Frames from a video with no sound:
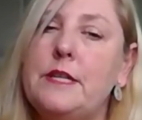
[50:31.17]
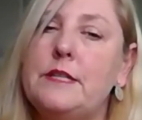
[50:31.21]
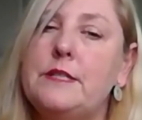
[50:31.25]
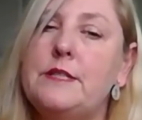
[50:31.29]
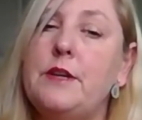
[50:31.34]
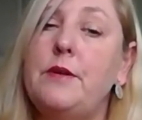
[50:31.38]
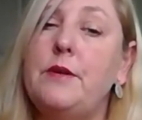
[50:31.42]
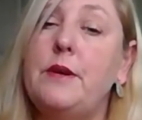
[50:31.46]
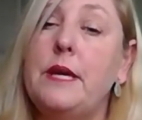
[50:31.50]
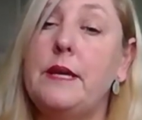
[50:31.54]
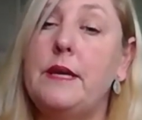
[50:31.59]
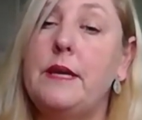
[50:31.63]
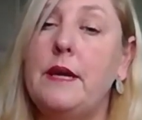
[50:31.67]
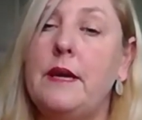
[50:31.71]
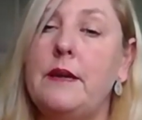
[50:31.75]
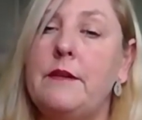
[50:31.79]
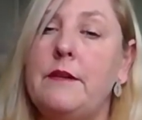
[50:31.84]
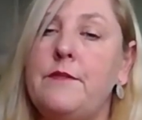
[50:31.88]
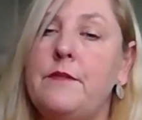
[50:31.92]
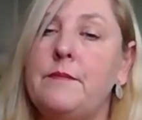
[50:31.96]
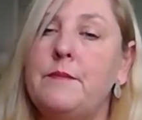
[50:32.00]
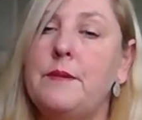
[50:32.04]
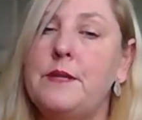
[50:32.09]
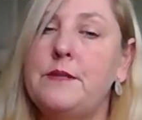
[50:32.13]
So again,
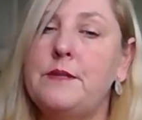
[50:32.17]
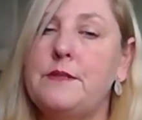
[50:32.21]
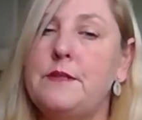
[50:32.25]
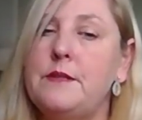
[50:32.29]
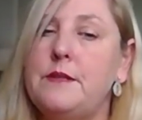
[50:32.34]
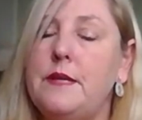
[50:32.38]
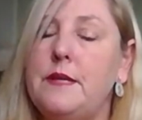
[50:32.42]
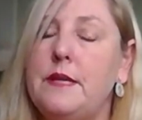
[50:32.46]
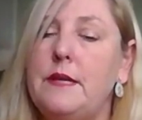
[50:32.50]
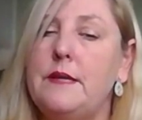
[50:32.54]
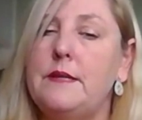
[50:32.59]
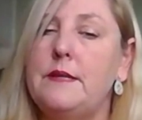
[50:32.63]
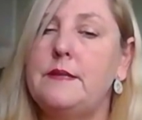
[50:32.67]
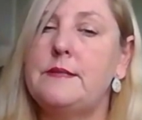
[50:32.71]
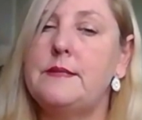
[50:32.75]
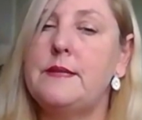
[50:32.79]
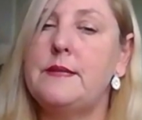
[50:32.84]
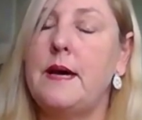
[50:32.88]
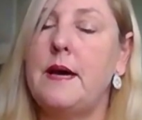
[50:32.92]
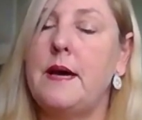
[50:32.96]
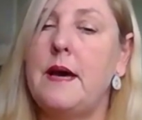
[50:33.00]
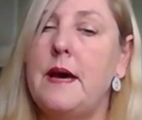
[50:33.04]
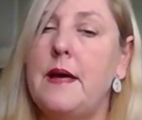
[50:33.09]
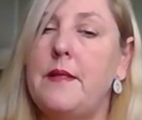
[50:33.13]
for most of these,
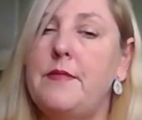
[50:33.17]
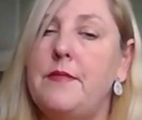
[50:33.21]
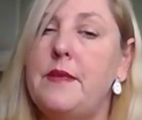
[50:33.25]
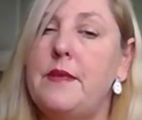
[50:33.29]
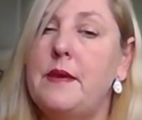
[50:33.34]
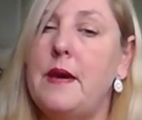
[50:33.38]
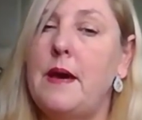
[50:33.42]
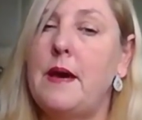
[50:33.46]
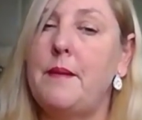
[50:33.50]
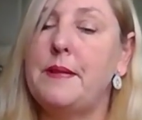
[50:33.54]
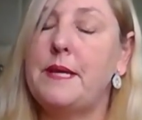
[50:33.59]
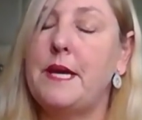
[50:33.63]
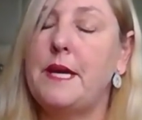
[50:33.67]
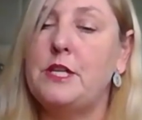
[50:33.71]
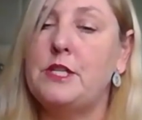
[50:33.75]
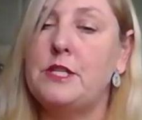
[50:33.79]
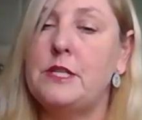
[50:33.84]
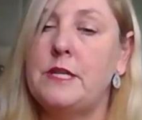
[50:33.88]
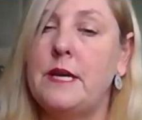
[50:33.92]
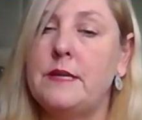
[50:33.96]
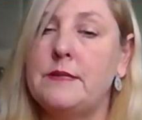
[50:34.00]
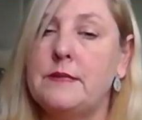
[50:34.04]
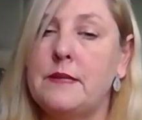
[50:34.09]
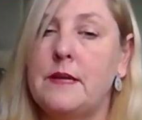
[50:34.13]
the application
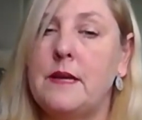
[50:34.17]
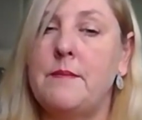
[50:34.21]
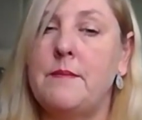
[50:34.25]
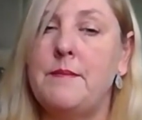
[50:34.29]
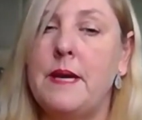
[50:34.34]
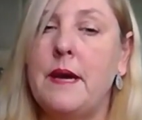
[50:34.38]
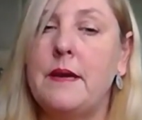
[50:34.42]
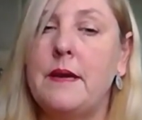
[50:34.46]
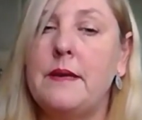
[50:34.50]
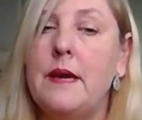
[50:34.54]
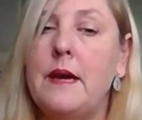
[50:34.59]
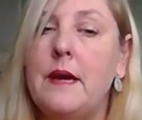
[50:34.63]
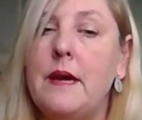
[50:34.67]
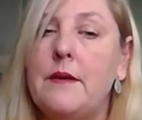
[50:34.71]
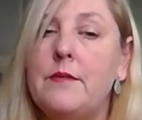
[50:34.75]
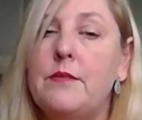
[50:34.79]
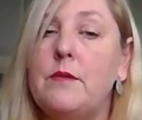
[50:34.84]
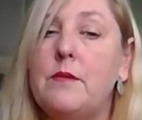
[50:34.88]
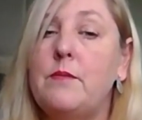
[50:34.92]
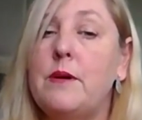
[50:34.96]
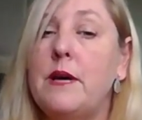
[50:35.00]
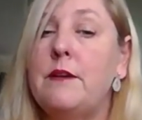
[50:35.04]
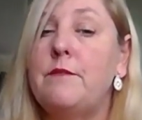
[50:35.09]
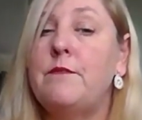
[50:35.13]
hasn't come out yet.
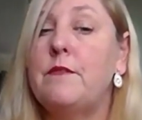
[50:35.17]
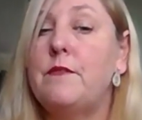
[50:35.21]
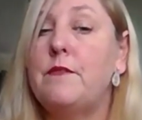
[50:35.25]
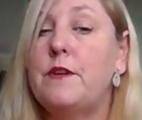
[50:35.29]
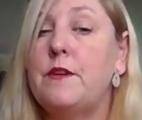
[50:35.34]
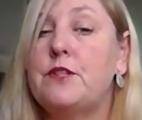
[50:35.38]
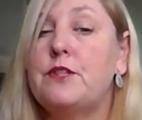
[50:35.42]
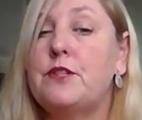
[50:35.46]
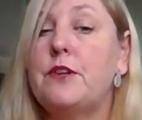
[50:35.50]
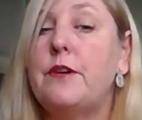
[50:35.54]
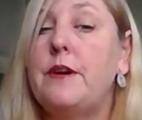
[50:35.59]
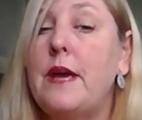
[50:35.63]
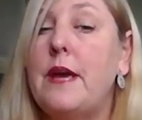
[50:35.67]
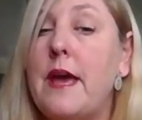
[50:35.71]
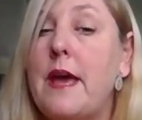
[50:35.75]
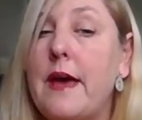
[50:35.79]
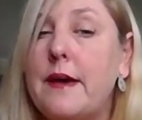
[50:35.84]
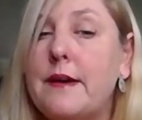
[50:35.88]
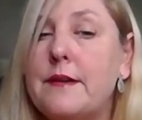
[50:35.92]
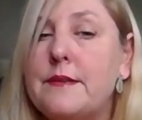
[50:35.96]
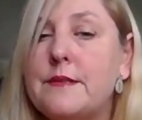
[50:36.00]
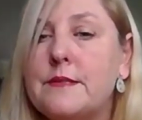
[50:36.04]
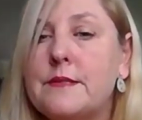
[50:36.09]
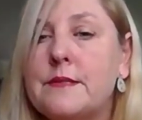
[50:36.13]
The one for Victoria
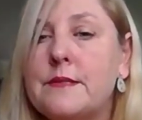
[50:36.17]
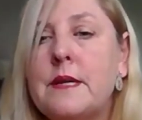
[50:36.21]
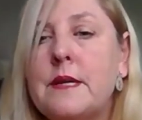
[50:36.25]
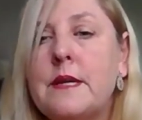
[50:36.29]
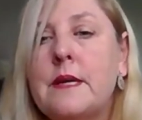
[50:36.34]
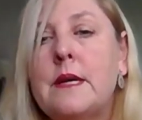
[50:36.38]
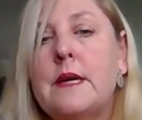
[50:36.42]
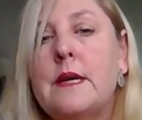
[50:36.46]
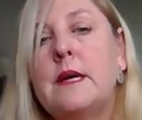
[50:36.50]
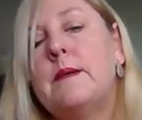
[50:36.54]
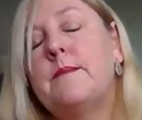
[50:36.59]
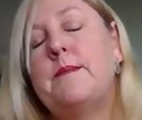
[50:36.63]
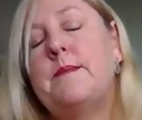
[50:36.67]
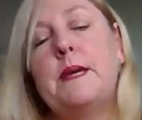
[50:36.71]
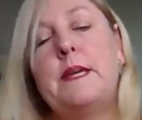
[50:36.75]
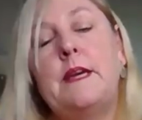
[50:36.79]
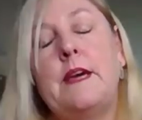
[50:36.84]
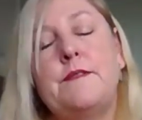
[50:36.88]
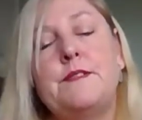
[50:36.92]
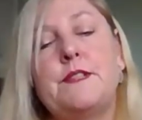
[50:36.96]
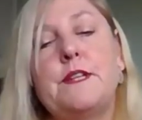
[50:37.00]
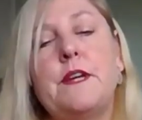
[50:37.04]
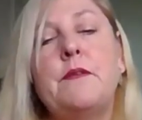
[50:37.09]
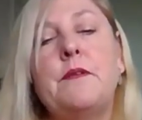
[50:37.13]
has, but you
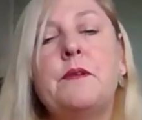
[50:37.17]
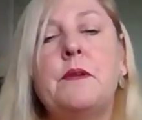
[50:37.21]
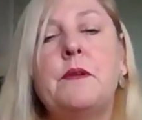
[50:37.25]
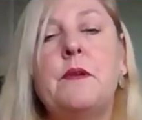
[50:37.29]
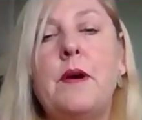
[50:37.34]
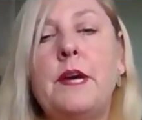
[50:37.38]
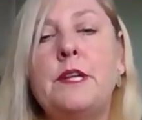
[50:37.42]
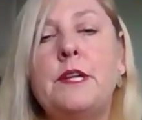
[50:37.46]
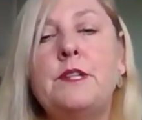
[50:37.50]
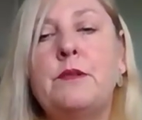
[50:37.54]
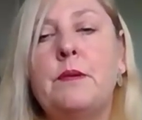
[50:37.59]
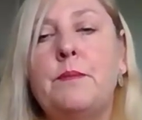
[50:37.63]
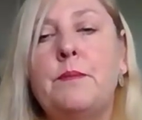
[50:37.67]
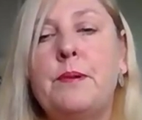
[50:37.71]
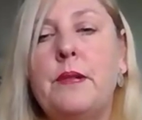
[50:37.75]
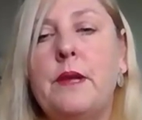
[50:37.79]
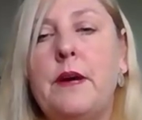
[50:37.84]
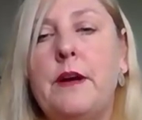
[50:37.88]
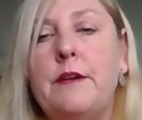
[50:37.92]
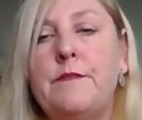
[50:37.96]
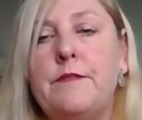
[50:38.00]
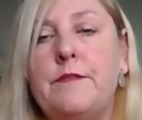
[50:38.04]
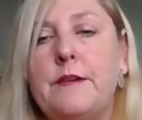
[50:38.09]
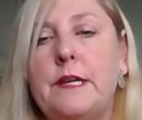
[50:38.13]
have to go online to
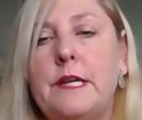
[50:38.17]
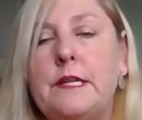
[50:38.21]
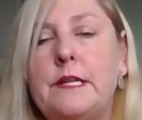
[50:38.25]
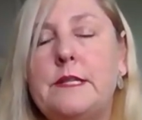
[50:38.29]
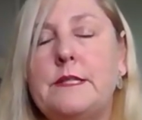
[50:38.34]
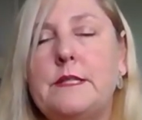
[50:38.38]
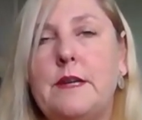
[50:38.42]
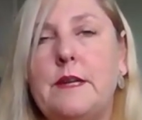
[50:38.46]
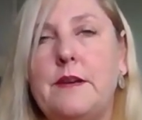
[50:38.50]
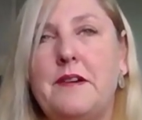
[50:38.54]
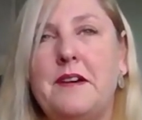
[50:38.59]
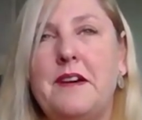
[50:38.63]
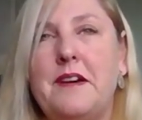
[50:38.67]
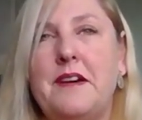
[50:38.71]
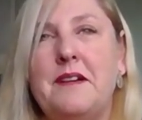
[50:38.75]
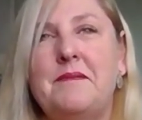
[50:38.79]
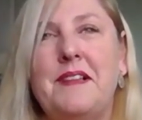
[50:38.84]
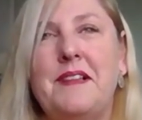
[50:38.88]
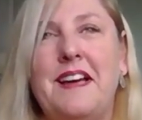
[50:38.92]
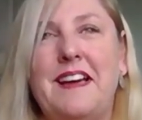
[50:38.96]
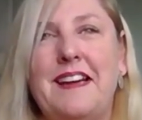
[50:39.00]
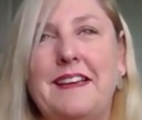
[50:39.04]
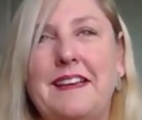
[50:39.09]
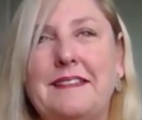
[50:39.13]
apply for it. So I'm
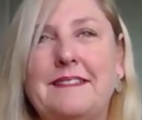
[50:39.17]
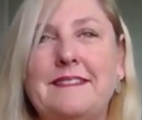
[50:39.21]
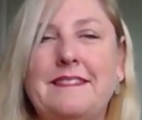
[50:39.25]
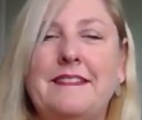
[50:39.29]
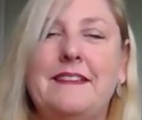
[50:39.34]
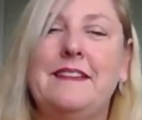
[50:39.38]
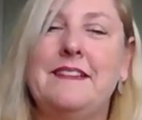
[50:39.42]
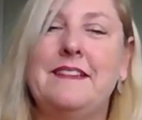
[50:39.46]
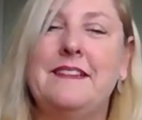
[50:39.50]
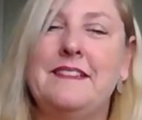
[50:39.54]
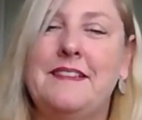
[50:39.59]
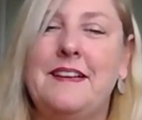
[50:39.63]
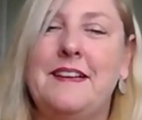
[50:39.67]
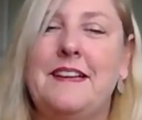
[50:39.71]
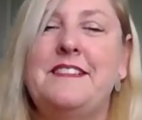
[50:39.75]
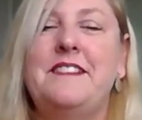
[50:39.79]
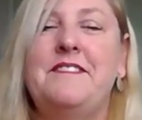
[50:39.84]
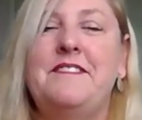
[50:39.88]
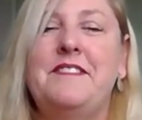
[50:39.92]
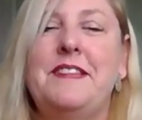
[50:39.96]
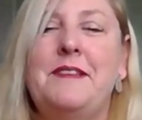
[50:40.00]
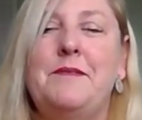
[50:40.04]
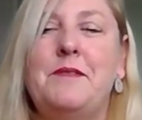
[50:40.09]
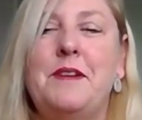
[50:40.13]
like, I don't
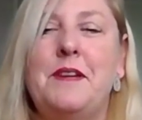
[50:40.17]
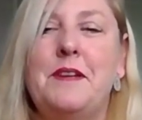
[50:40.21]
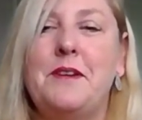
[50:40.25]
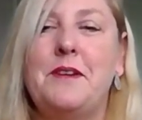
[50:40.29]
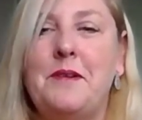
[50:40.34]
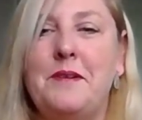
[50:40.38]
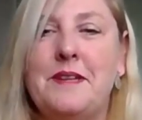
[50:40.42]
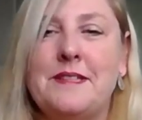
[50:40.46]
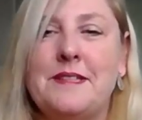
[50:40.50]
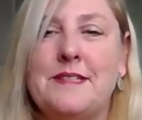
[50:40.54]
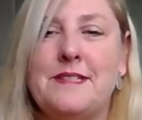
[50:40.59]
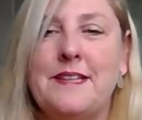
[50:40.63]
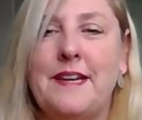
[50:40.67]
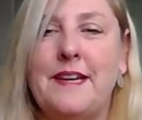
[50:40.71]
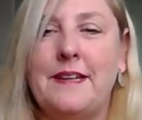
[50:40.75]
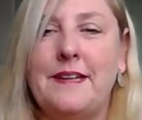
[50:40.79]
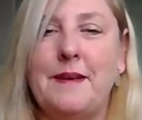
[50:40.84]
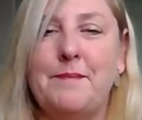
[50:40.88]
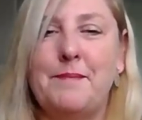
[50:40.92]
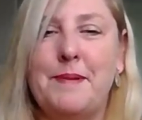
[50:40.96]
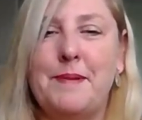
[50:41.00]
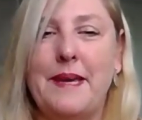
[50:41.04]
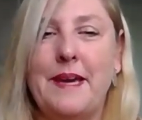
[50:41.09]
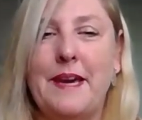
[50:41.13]
really want to go in and start an
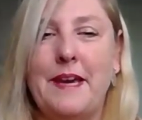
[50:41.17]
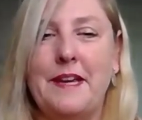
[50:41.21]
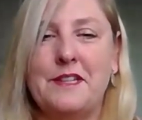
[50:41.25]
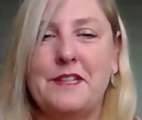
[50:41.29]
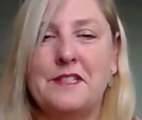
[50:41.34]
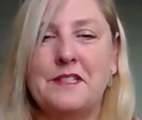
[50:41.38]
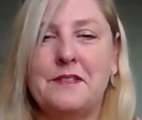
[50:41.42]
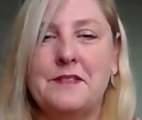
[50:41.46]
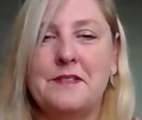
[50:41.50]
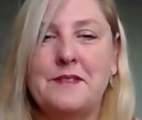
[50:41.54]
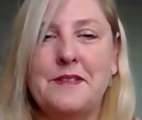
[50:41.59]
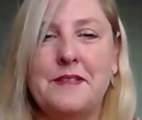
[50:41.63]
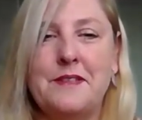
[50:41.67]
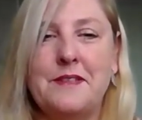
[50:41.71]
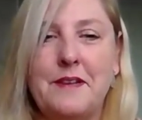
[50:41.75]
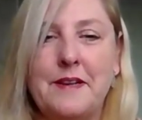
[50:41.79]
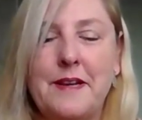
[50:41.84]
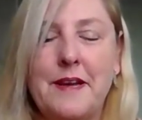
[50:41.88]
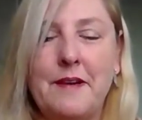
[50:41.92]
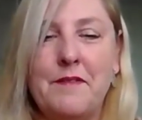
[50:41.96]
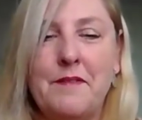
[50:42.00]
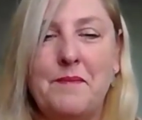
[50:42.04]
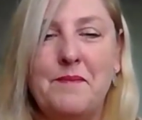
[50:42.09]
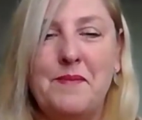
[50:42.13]
application because I don't
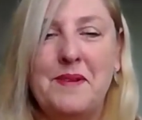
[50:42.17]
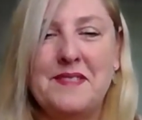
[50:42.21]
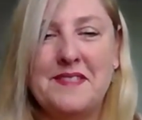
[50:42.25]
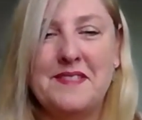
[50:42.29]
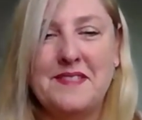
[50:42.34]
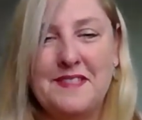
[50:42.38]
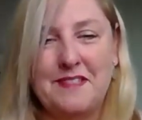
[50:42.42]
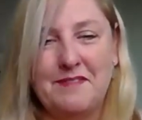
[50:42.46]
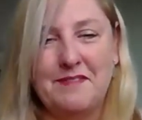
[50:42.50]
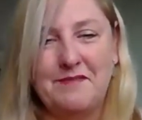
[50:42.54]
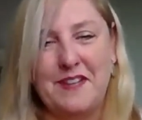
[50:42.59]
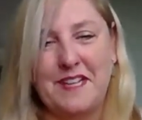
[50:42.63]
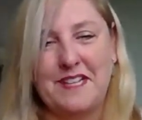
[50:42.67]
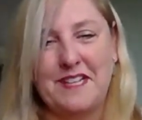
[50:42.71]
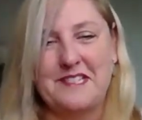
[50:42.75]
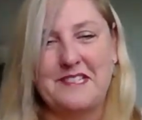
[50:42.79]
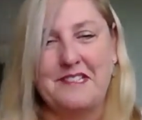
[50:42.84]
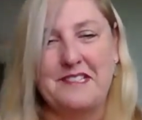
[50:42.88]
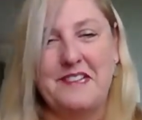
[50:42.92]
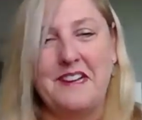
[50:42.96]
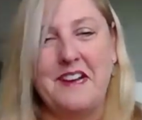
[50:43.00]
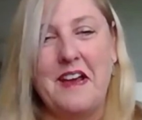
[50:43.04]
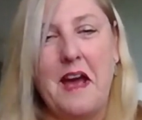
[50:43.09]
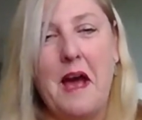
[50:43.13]
have a business in
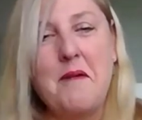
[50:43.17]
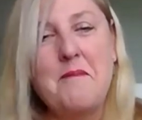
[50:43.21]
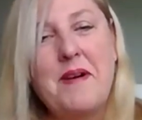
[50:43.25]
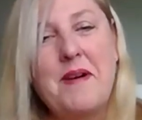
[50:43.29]
Victoria.